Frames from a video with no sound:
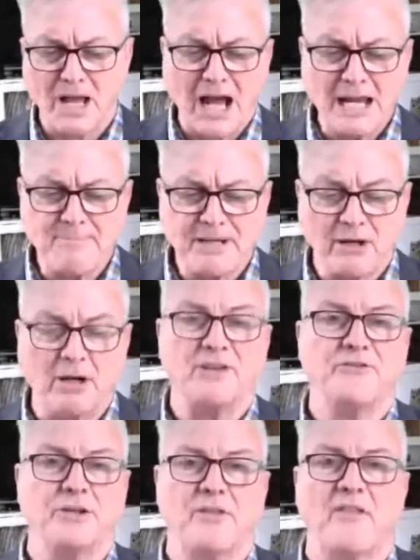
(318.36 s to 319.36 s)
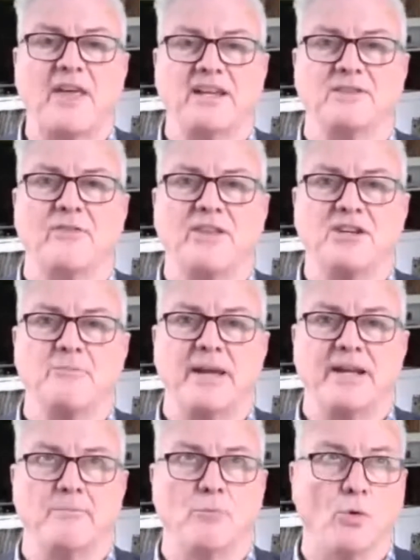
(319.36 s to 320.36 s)
APIs so that they can think
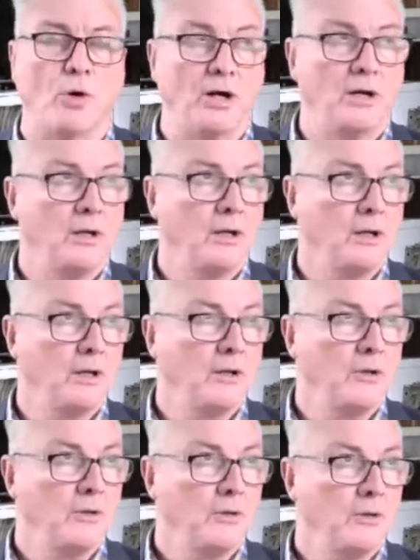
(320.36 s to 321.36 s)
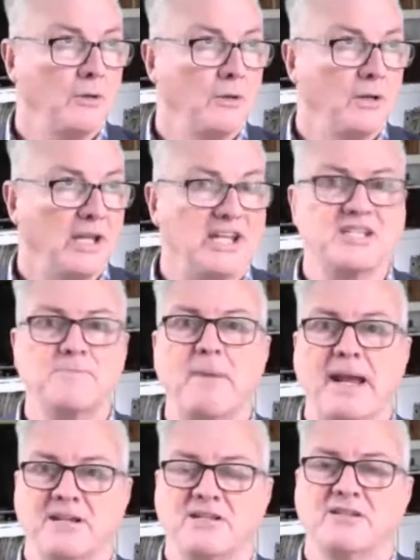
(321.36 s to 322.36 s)
about a more
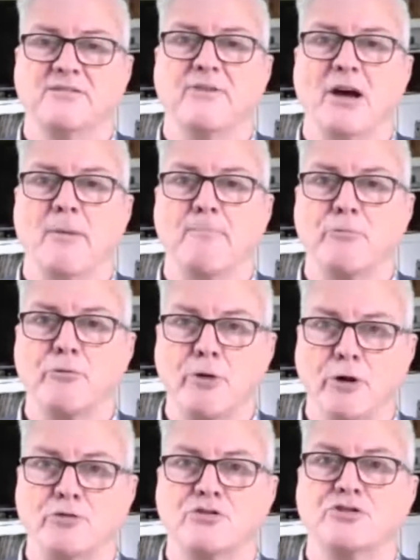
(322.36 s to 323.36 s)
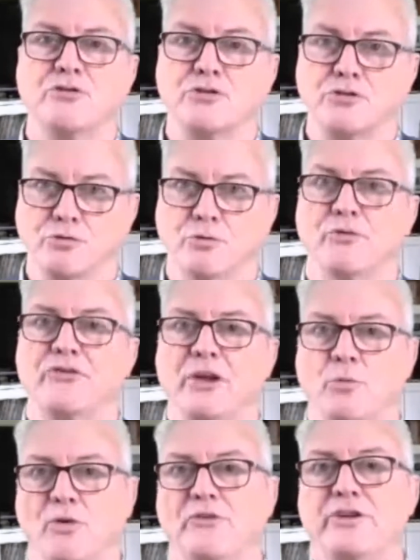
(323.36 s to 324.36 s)
expansive approach to the tools
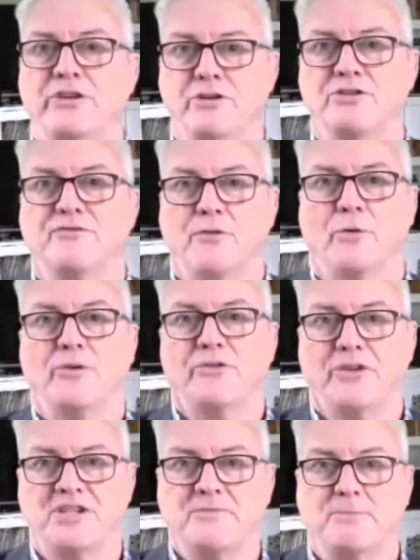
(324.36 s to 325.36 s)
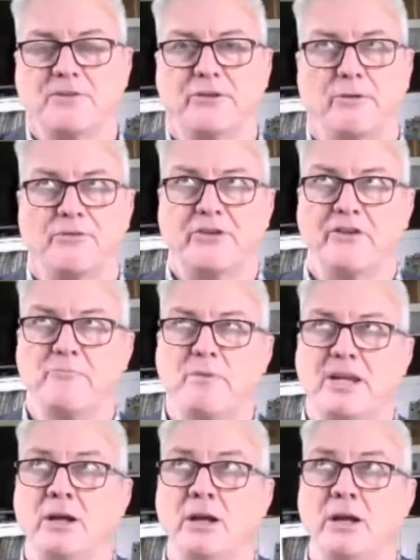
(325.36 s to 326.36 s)
they want to use for assessment. So instead of
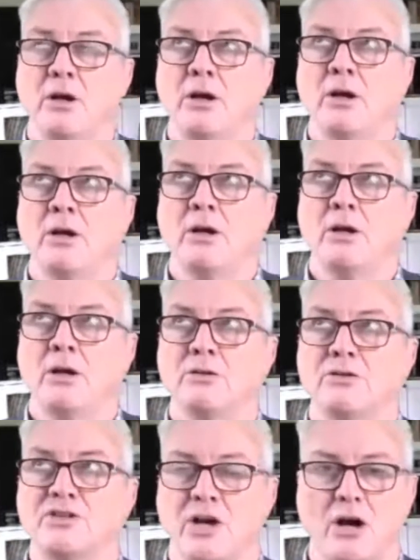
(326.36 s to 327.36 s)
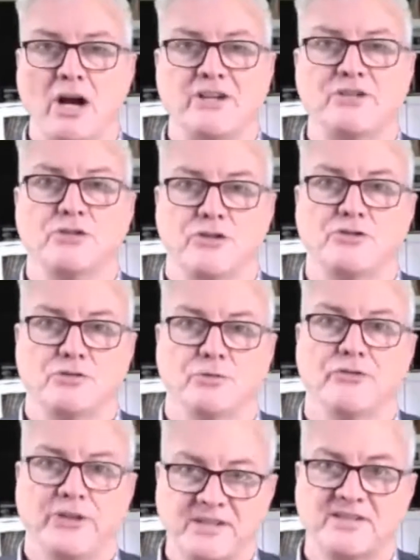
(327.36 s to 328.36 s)
being tied to the
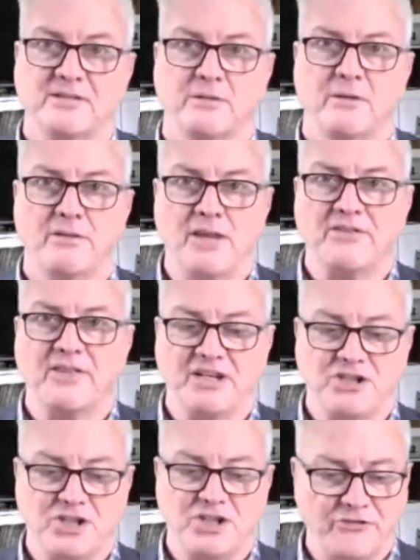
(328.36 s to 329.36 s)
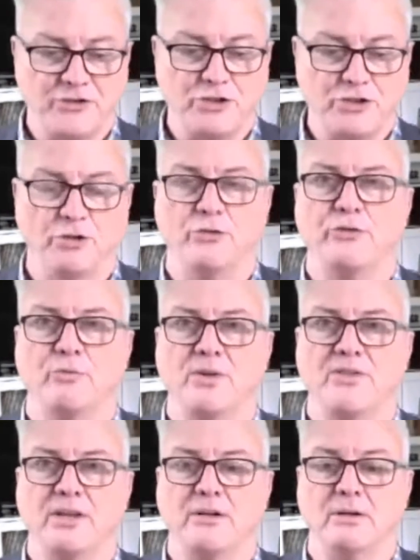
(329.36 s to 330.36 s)
toolset that they just use
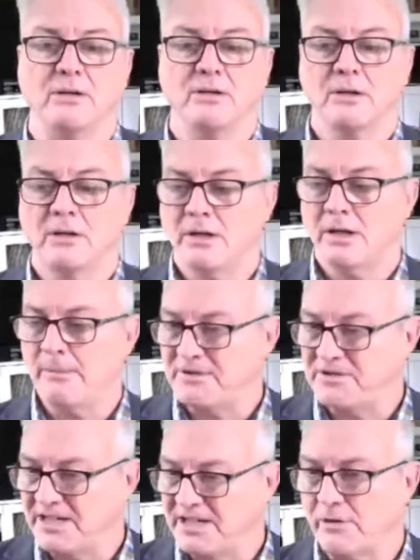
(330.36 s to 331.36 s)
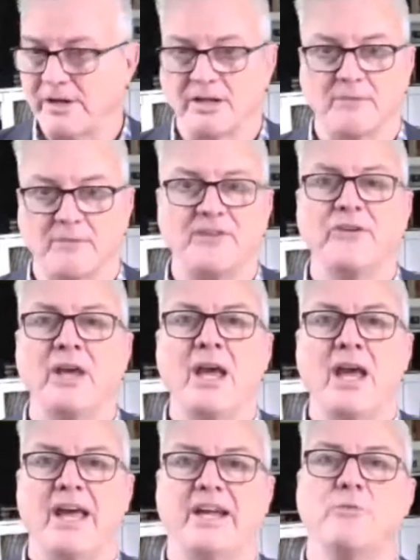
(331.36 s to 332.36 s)
within a particular LMS,
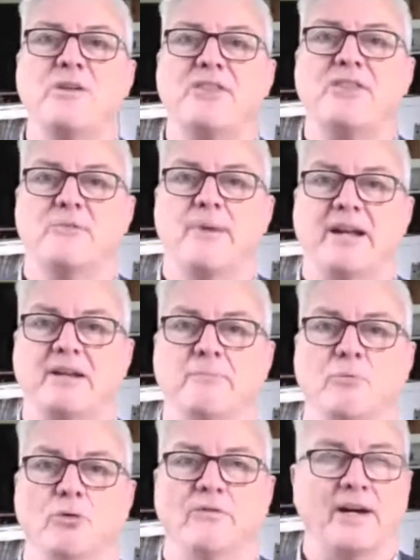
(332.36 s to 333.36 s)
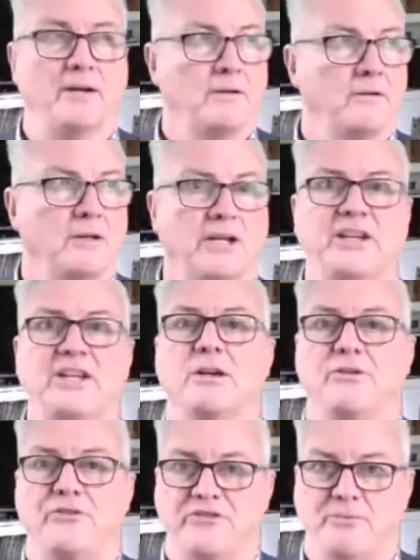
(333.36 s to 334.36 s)
how do we think about it in more of an
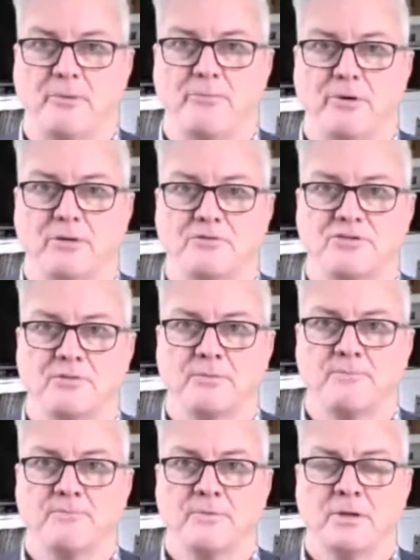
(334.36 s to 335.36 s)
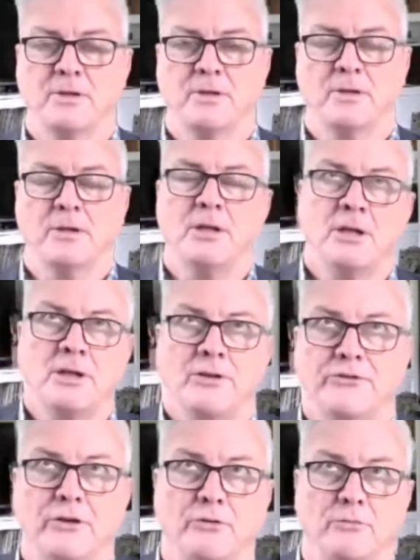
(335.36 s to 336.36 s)
ecosystem approach?
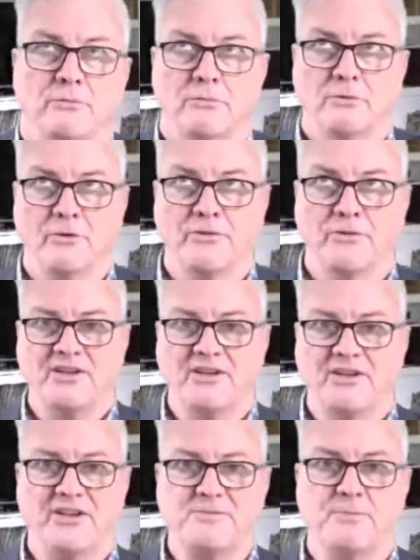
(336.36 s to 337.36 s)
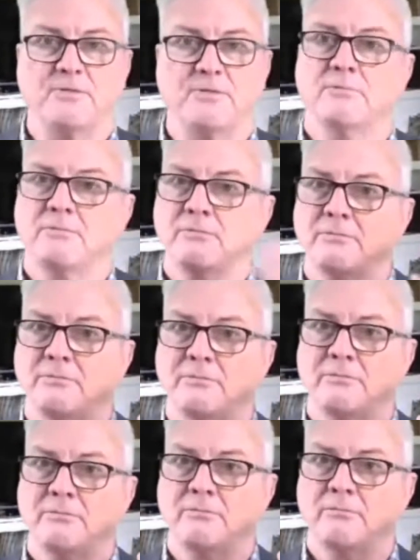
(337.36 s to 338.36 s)
So authentic assessment,
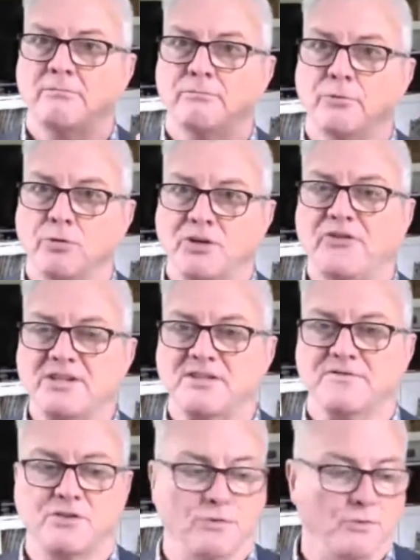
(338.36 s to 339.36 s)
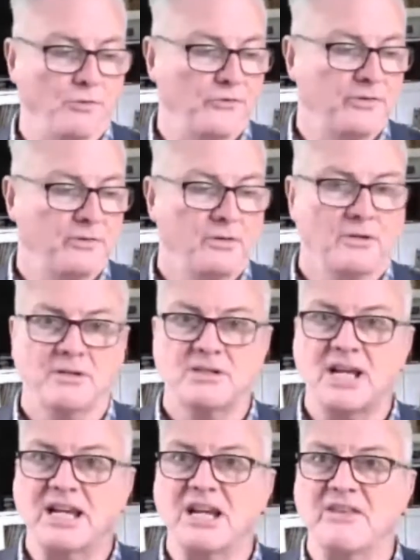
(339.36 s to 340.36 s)
broader sets of tools,
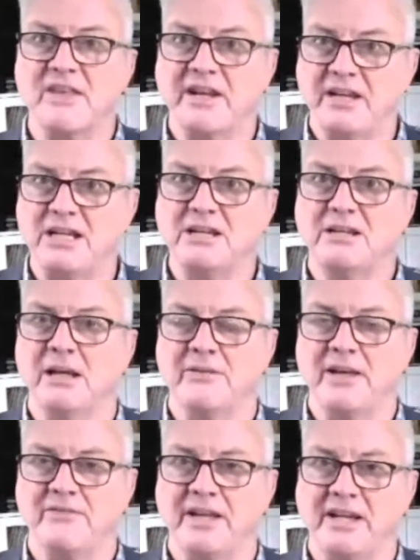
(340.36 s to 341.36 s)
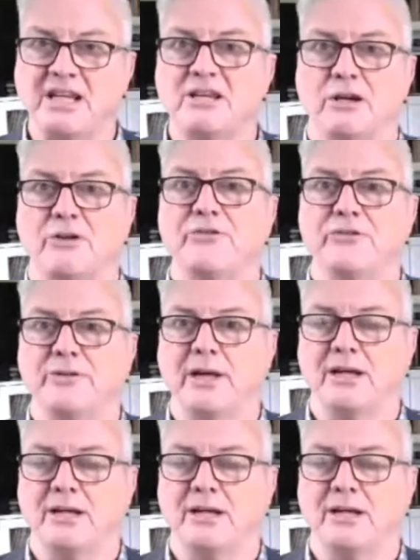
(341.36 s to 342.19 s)
taking that ecosystem